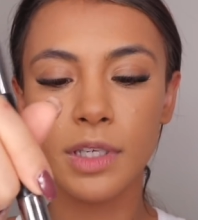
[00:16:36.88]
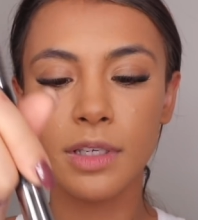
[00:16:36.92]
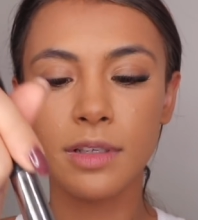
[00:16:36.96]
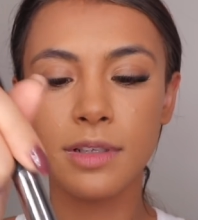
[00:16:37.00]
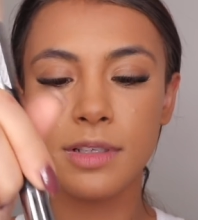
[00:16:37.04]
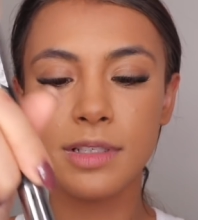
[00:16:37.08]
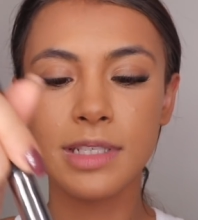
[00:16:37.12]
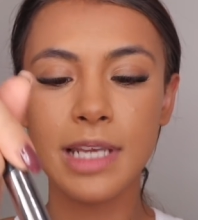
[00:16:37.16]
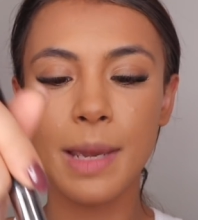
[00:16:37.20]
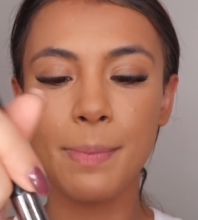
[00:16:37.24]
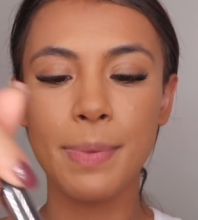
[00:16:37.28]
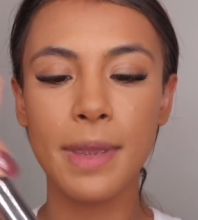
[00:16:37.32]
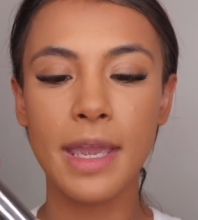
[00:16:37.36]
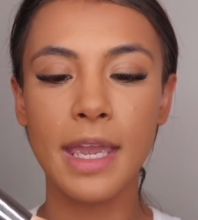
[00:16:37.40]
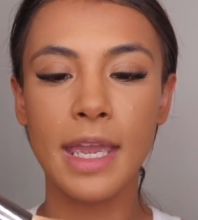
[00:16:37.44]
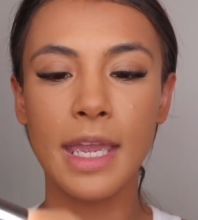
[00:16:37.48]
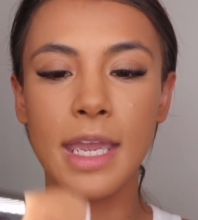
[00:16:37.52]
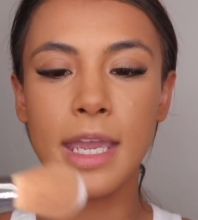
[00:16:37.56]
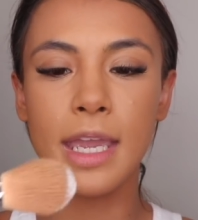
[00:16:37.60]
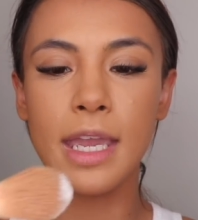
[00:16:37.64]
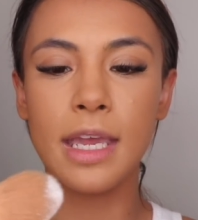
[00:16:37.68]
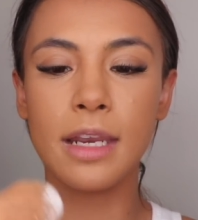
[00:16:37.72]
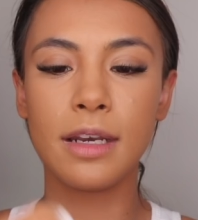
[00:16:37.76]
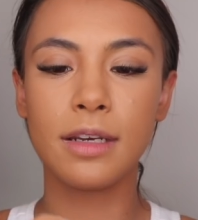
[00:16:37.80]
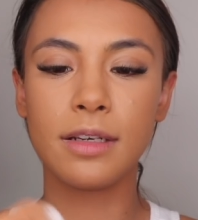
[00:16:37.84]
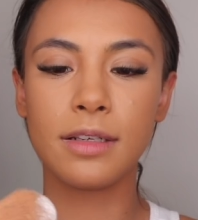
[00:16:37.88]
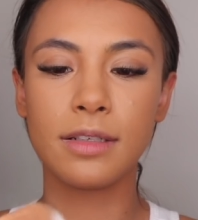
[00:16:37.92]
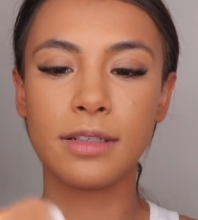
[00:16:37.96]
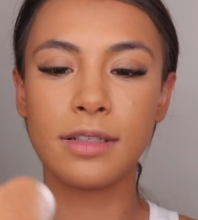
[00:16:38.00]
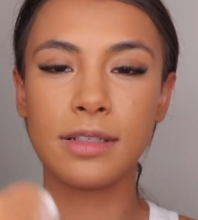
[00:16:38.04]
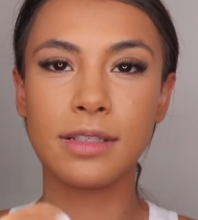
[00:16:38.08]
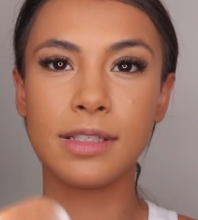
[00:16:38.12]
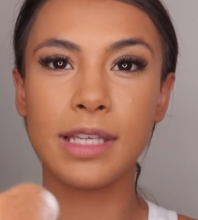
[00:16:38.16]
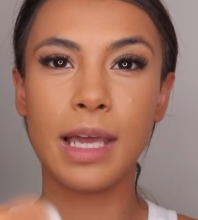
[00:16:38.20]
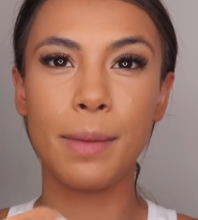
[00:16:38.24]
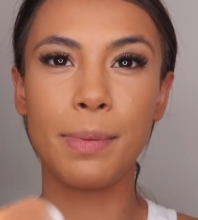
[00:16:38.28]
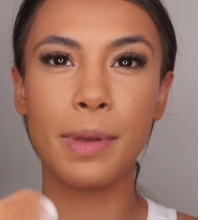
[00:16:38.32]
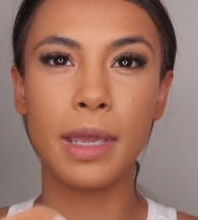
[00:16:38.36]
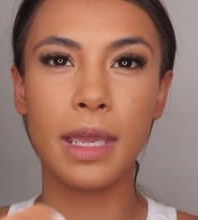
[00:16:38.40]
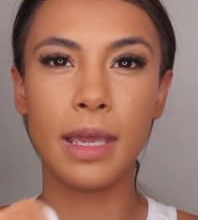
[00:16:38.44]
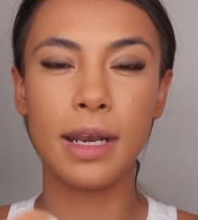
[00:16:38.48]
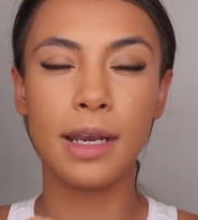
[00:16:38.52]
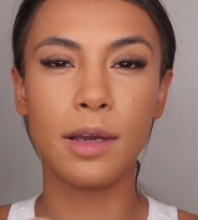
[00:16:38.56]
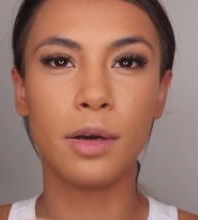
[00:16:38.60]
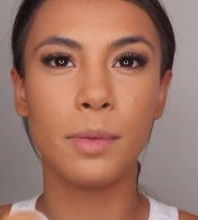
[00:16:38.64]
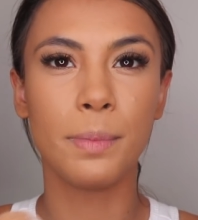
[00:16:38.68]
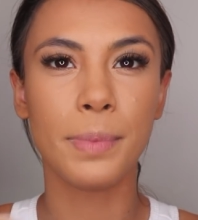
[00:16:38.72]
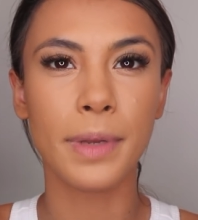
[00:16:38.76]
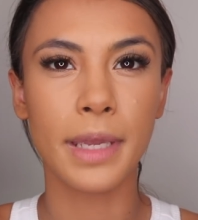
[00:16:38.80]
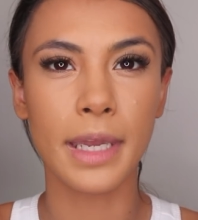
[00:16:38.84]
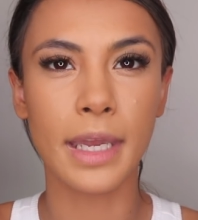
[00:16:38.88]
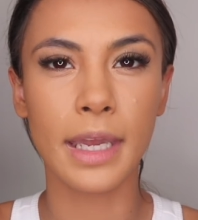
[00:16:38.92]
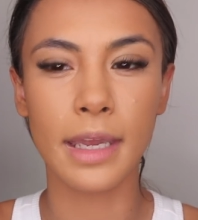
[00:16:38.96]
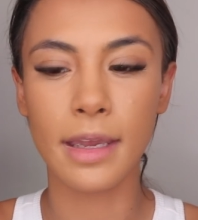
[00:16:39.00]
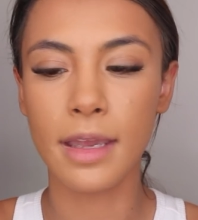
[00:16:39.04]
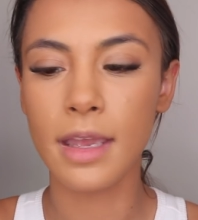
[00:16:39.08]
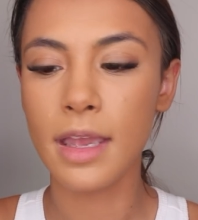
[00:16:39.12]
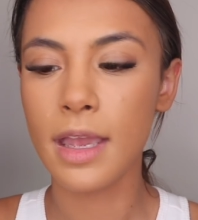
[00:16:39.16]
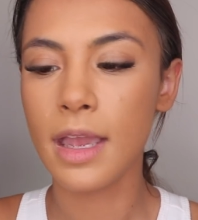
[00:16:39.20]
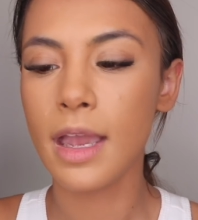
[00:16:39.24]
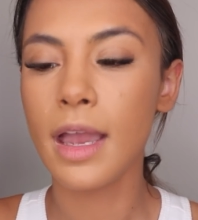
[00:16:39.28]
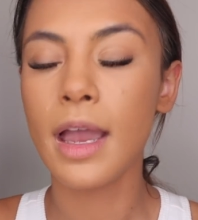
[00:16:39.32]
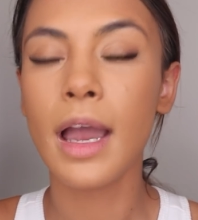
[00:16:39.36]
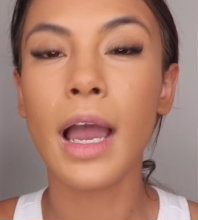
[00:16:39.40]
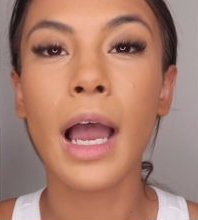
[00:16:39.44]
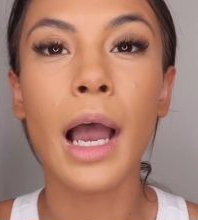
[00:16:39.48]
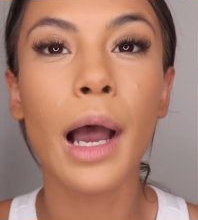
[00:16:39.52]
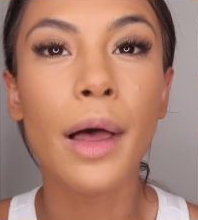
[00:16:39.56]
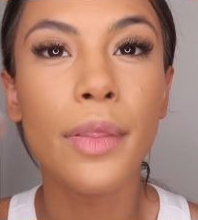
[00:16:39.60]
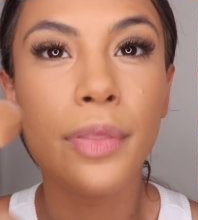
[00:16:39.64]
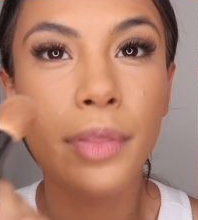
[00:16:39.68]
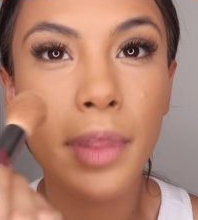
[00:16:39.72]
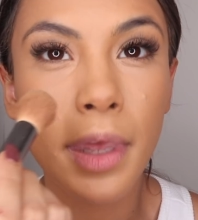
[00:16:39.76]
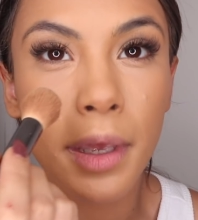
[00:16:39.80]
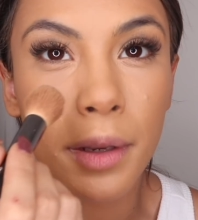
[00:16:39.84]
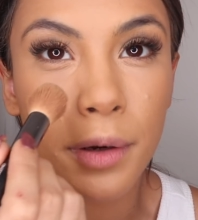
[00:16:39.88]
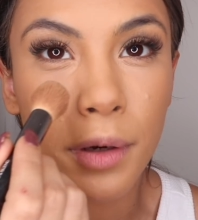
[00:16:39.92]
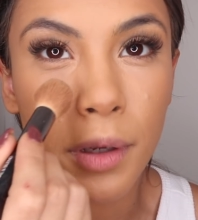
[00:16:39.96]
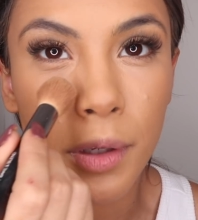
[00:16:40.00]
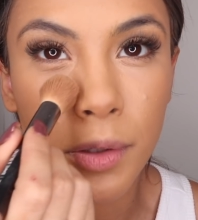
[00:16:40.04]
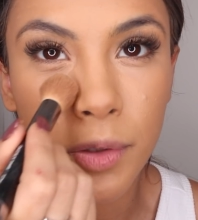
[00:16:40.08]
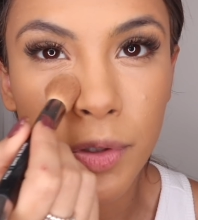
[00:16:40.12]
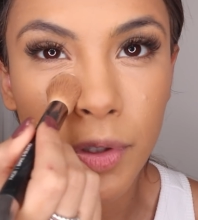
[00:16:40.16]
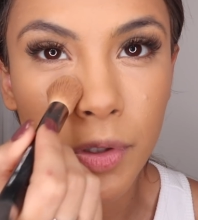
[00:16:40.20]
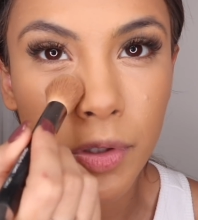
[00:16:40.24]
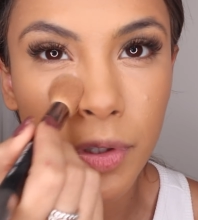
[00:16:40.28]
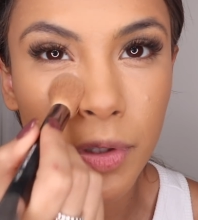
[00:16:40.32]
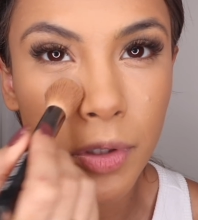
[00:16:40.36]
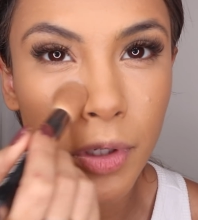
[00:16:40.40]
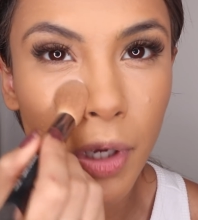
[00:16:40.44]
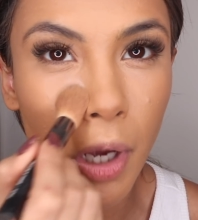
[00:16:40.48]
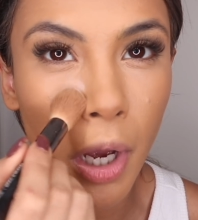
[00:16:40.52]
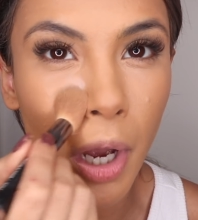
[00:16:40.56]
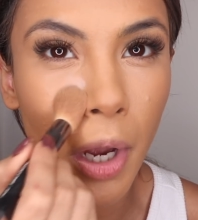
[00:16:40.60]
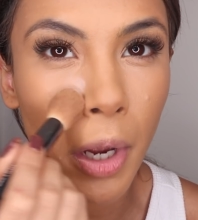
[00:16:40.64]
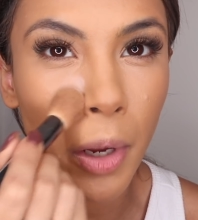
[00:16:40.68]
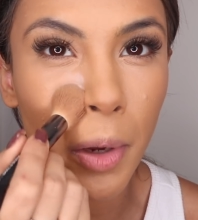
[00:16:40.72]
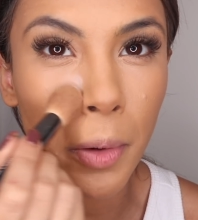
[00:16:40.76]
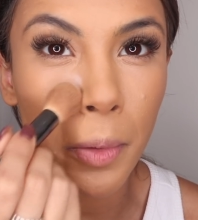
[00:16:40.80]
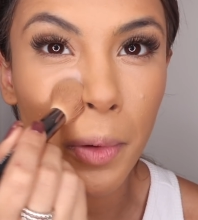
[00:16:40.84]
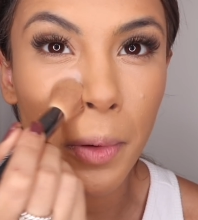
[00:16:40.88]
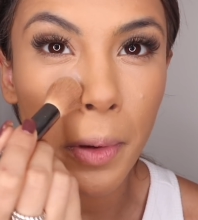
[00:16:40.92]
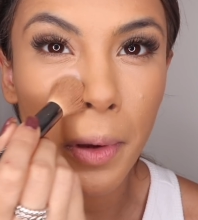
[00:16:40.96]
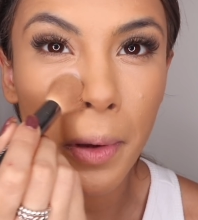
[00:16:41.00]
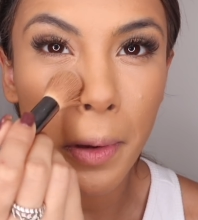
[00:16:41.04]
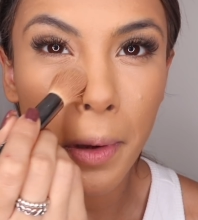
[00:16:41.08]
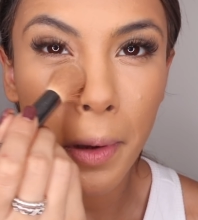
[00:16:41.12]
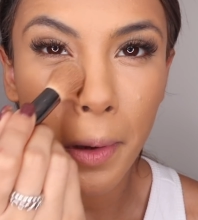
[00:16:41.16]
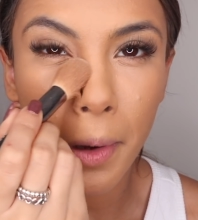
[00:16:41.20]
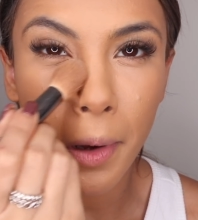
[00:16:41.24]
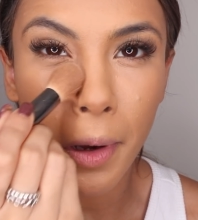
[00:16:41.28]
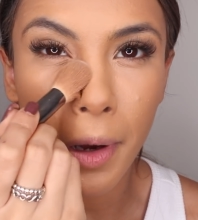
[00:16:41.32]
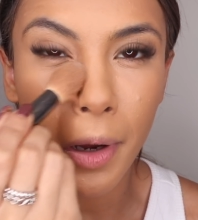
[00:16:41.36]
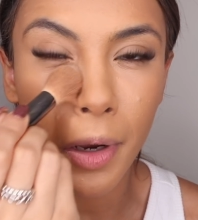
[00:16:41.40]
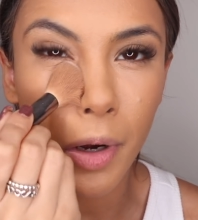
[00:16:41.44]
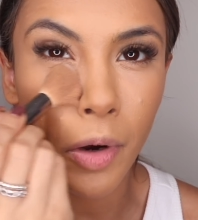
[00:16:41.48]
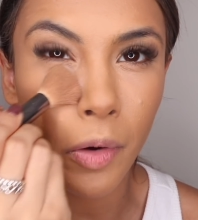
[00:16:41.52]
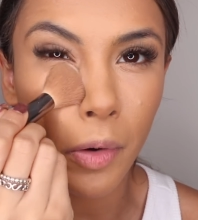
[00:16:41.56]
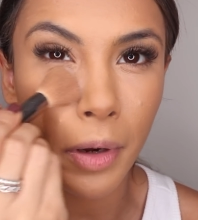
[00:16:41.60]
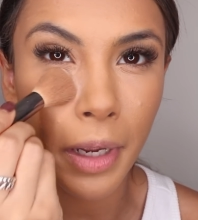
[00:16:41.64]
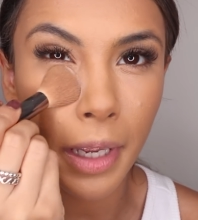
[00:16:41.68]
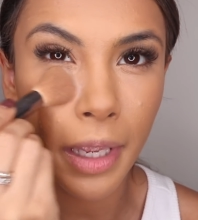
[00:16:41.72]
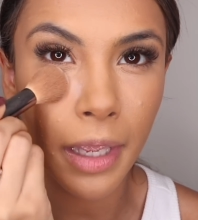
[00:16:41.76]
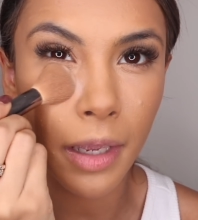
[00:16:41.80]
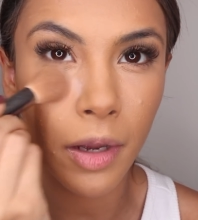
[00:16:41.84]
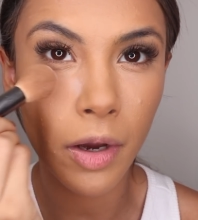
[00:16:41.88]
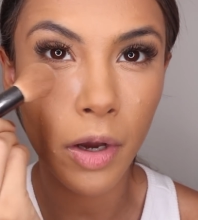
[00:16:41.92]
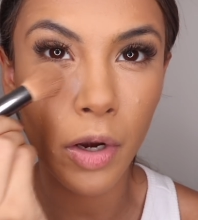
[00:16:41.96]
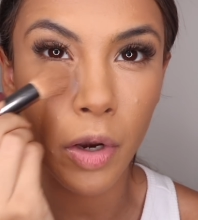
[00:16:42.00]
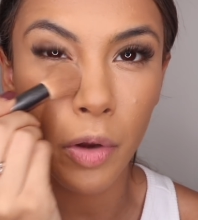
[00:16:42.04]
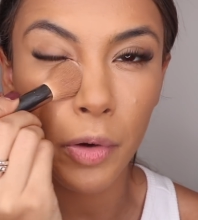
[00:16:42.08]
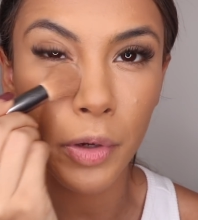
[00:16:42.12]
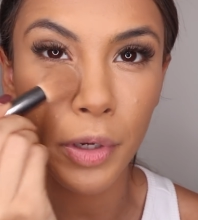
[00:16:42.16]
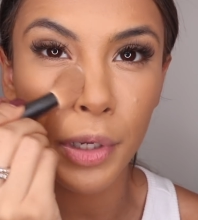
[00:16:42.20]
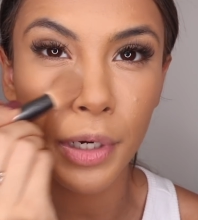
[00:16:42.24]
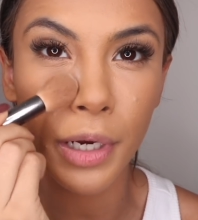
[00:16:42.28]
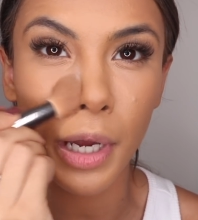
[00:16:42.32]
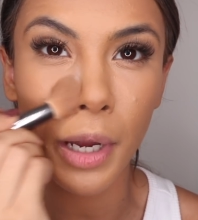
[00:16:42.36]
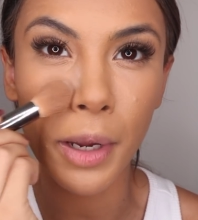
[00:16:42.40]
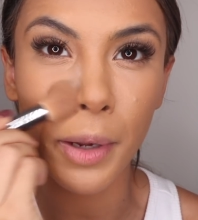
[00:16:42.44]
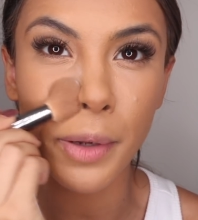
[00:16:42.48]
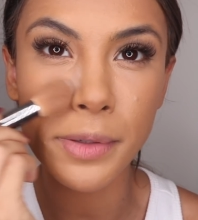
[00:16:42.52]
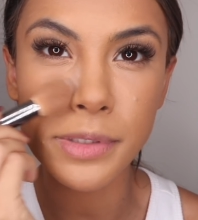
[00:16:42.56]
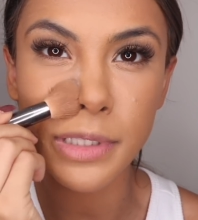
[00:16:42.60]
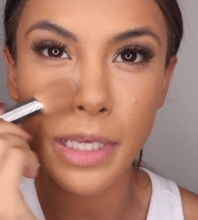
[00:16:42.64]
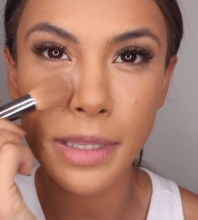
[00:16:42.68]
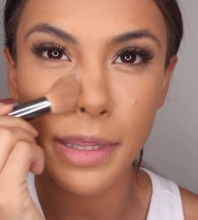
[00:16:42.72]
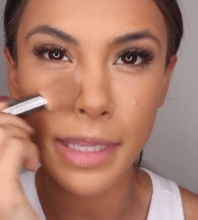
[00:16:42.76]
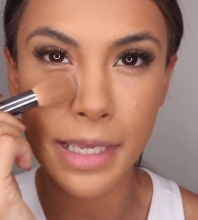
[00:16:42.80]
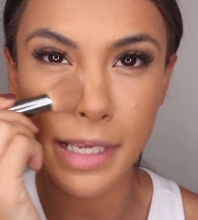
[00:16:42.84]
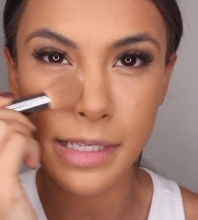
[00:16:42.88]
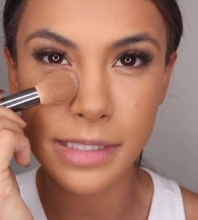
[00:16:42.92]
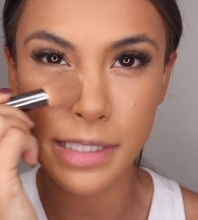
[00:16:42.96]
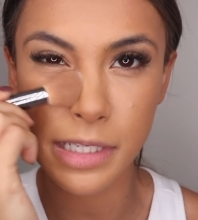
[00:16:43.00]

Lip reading: Dab it in, tap it a little bit, and then just go along here, along your nose like this.